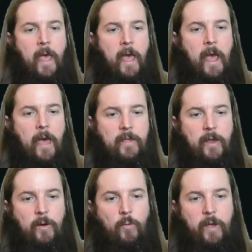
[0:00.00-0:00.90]
And
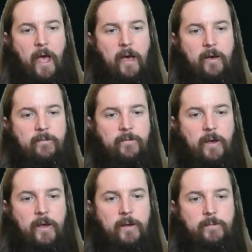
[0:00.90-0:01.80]
then we
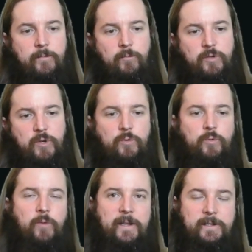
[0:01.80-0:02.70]
have
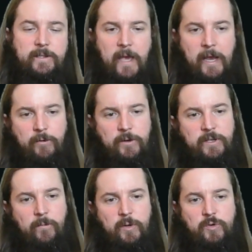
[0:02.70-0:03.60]
2 Restless Anchorage
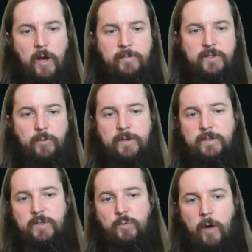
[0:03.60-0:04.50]
have been dropped, as well as
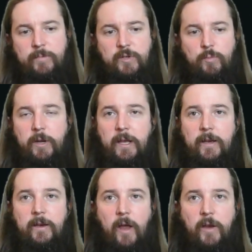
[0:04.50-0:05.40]
a Swamp to bring
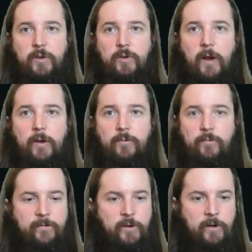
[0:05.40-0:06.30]
in an Underground
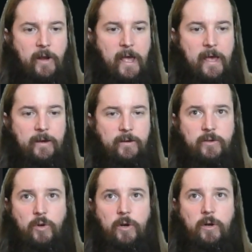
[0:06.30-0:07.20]
River and a
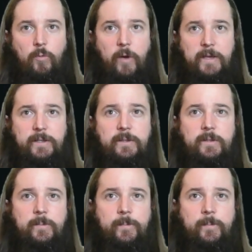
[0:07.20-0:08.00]
Darker Wastes.